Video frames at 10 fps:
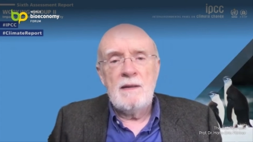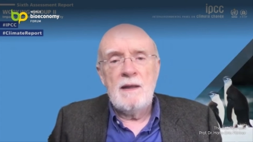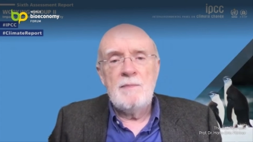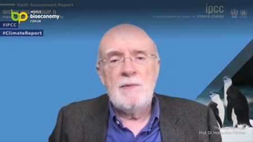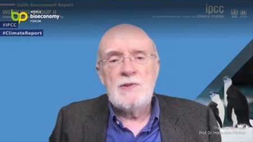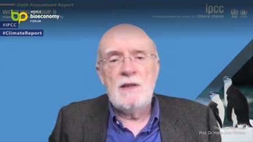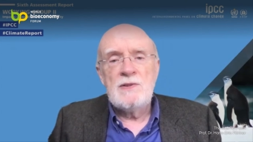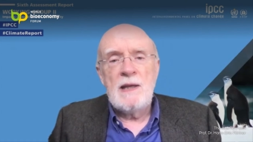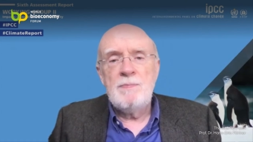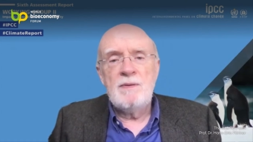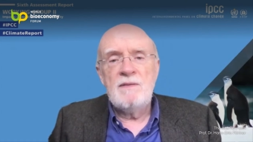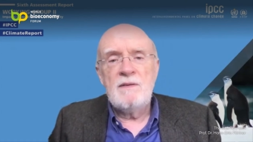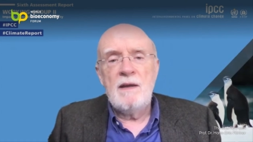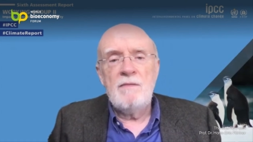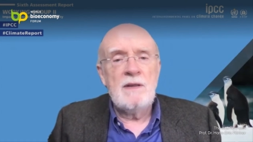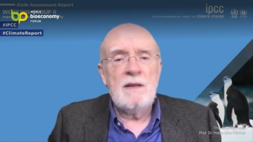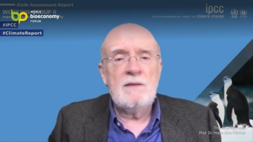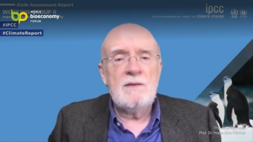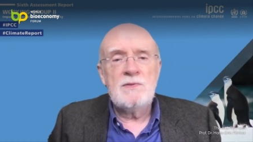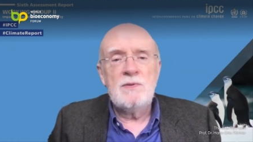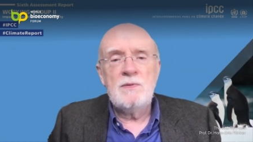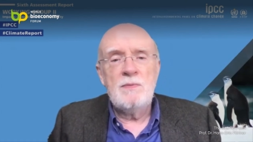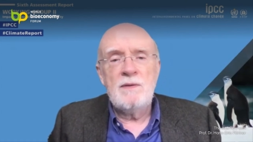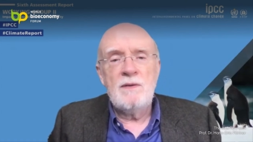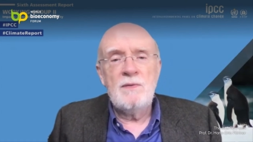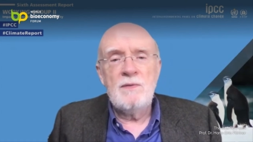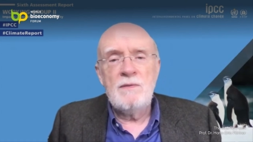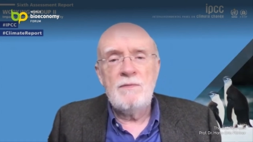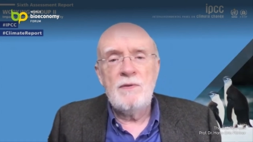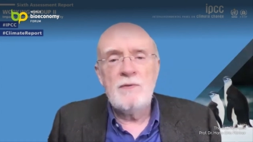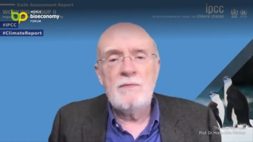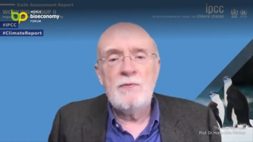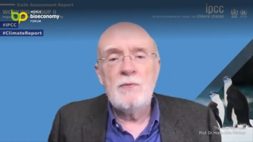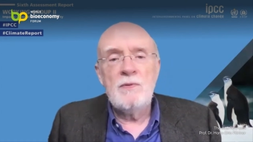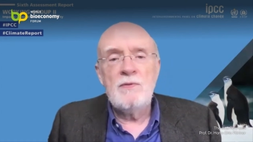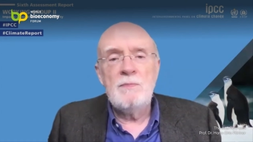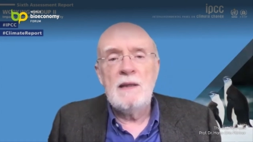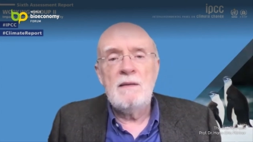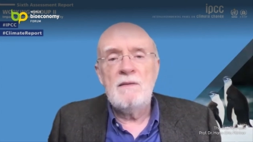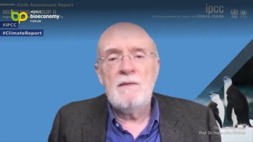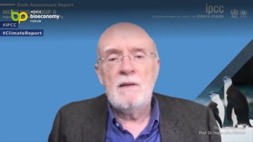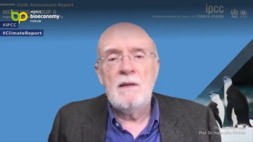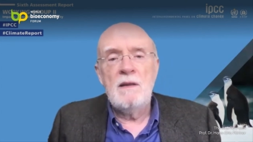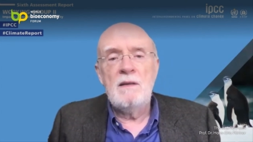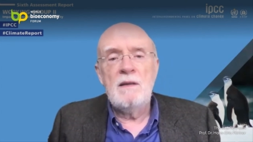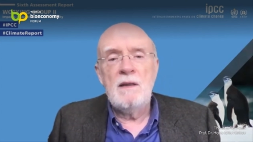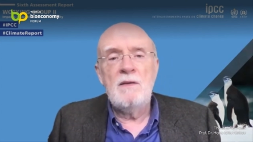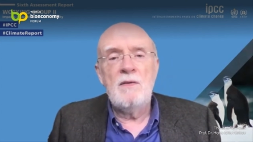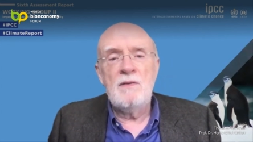climate change happens, they haven't understood what the use of fossil fuels means in, in yeah.